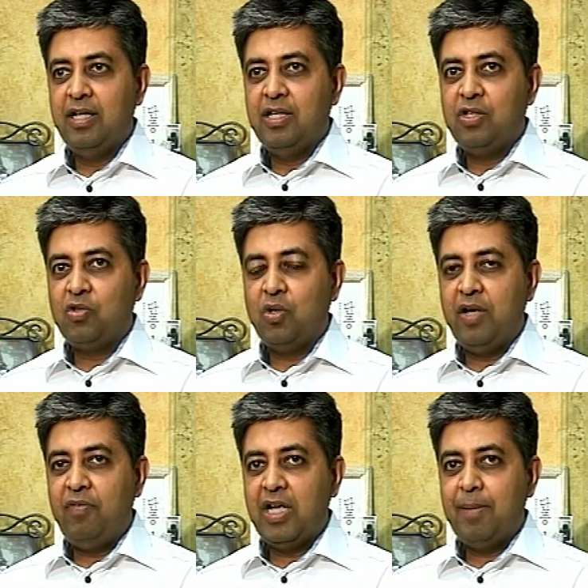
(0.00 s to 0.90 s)
So
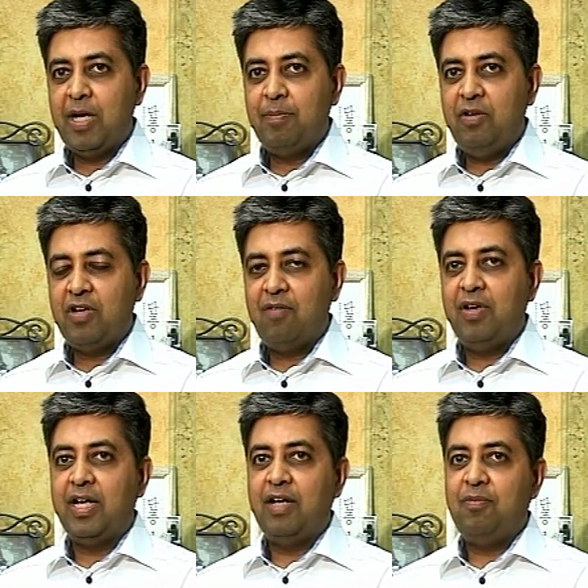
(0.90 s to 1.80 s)
every time I'd been
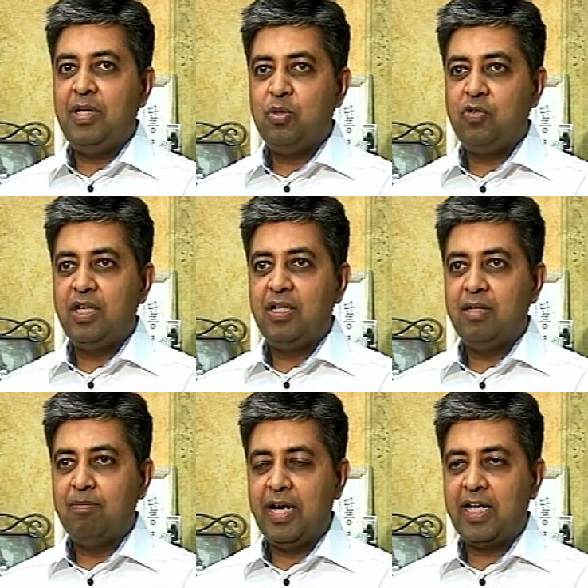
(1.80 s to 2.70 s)
traveling, I've been using
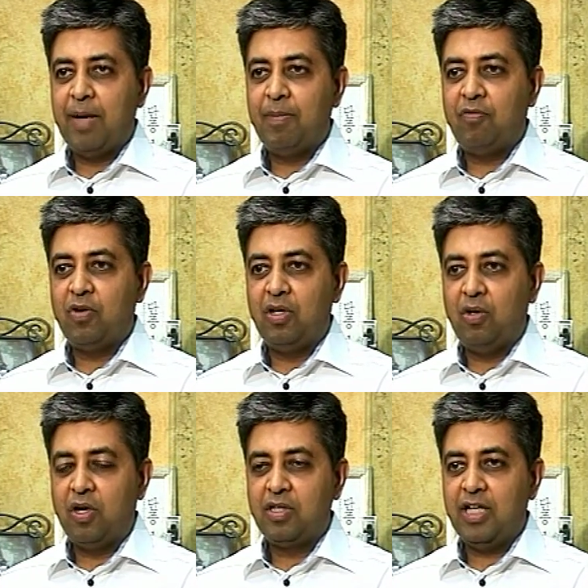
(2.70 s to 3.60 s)
my camera for a
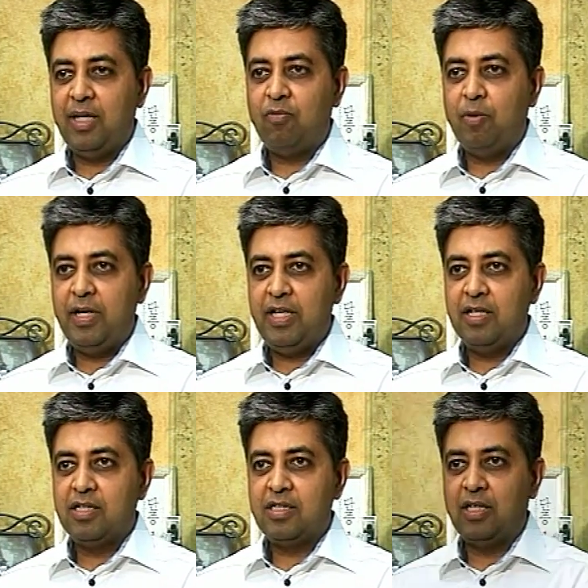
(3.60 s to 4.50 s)
long time, for many years